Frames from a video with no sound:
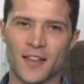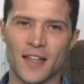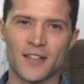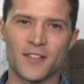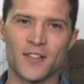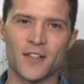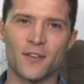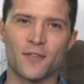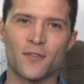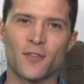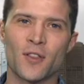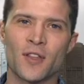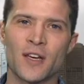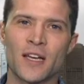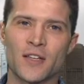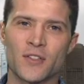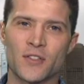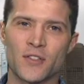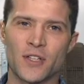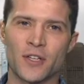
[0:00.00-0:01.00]
that's it. For the
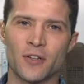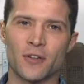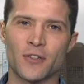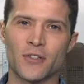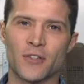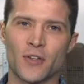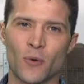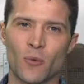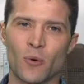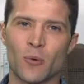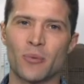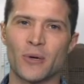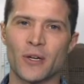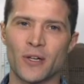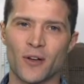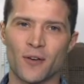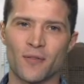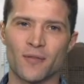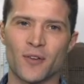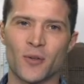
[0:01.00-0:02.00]
next year or so, we're pretty
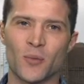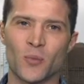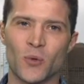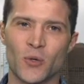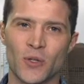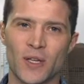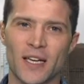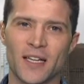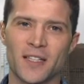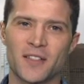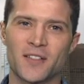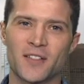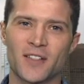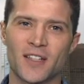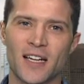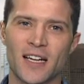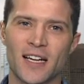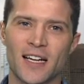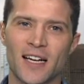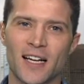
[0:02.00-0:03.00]
confident we'll get
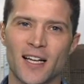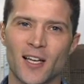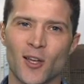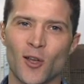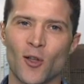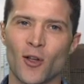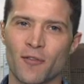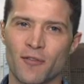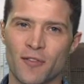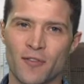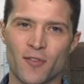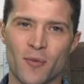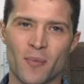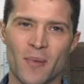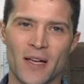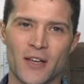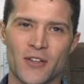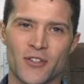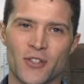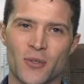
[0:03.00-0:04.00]
a lot of
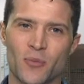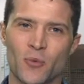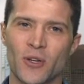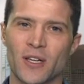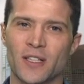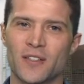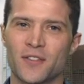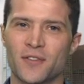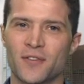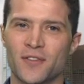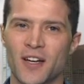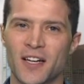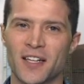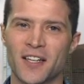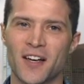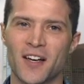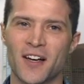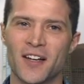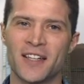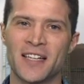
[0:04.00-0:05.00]
information. We'll get to
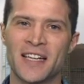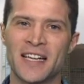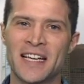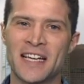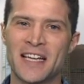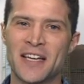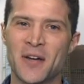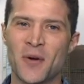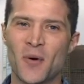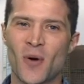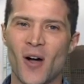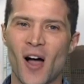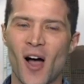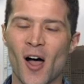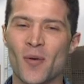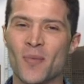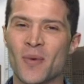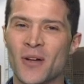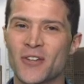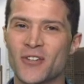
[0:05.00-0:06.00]
find out
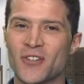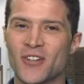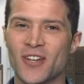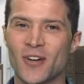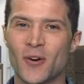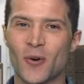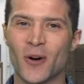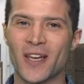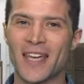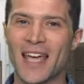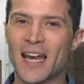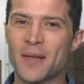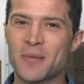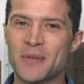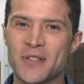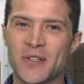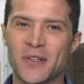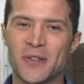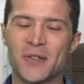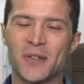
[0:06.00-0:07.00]
how much organic
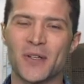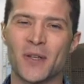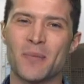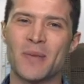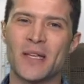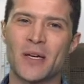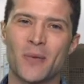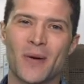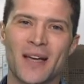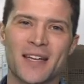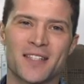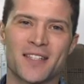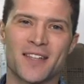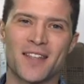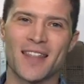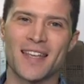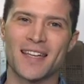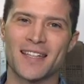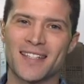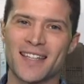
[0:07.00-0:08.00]
material, amino acids,
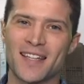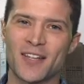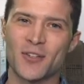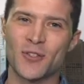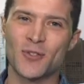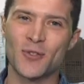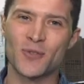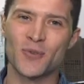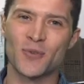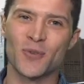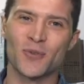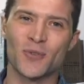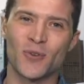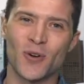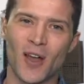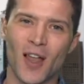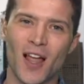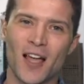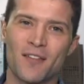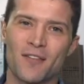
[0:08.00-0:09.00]
things that are useful for
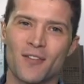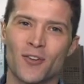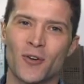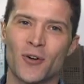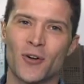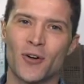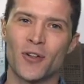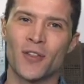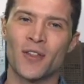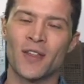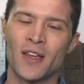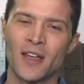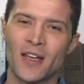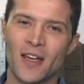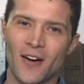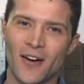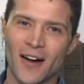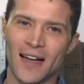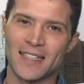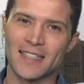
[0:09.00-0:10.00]
life on Earth
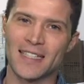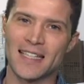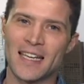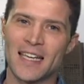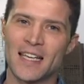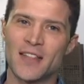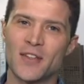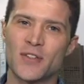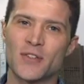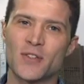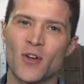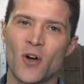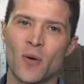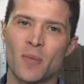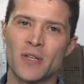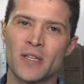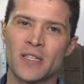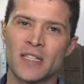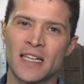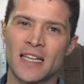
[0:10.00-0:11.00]
are actually in this
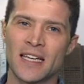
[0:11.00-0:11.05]
comet,